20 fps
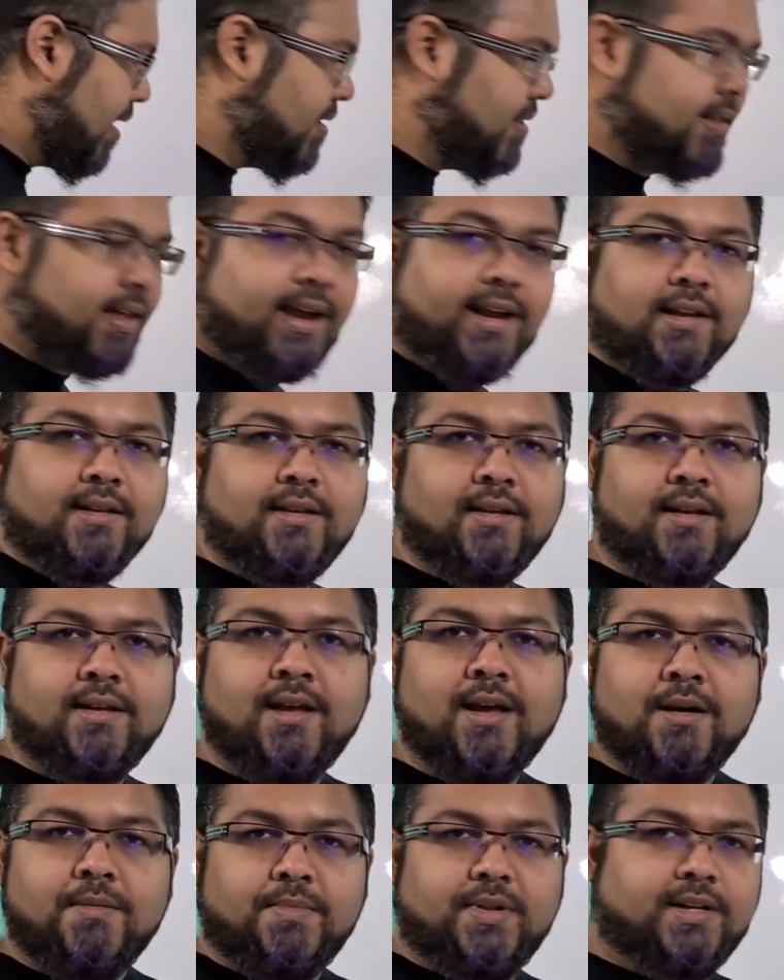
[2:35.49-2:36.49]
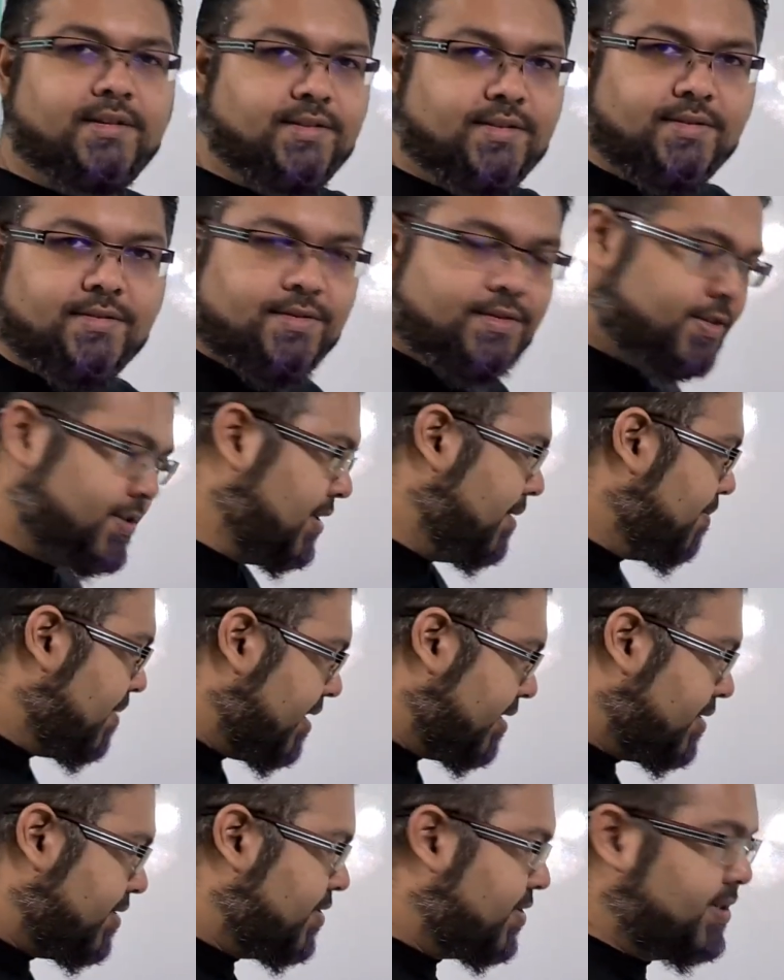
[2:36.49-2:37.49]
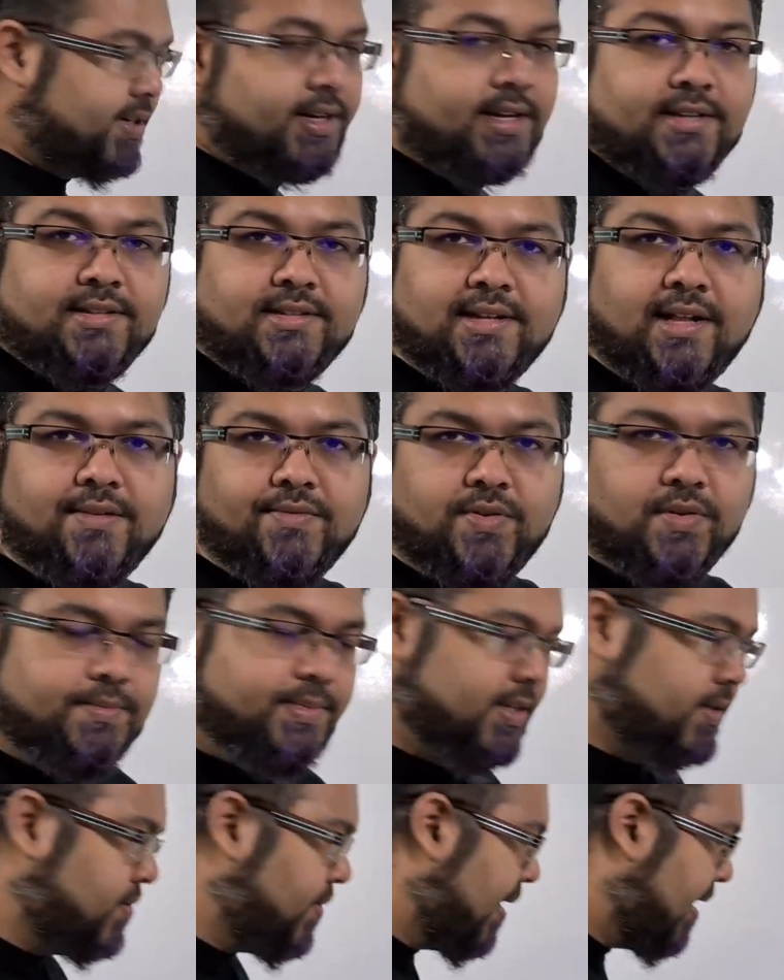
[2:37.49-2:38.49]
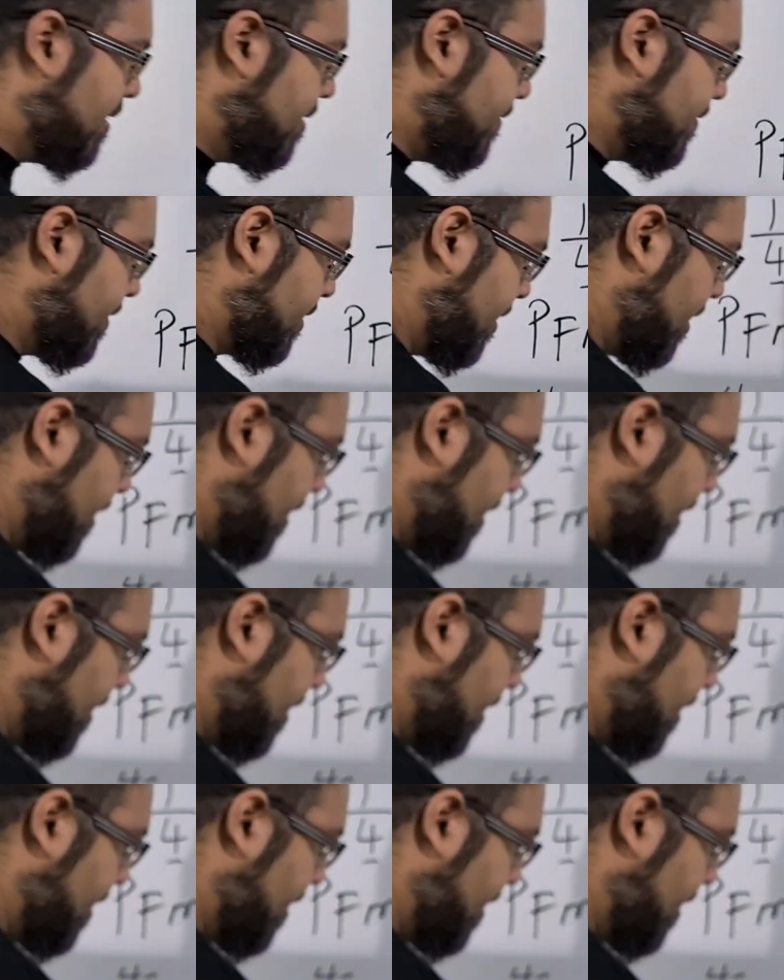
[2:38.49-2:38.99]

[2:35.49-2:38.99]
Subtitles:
9 plus 3 itself will be 12,